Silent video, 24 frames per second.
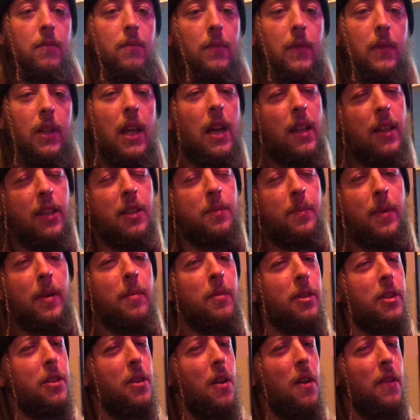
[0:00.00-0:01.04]
Yeah, that's pretty
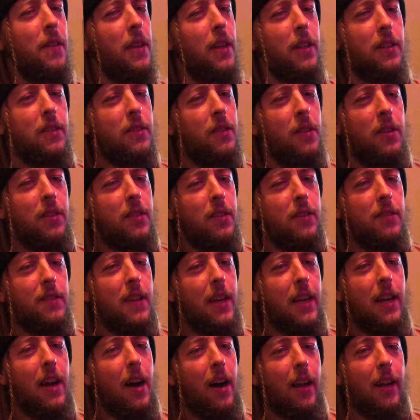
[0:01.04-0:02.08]
much the only exclusives they
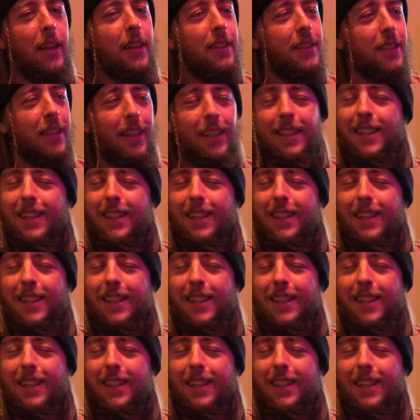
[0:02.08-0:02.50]
got, isn't it?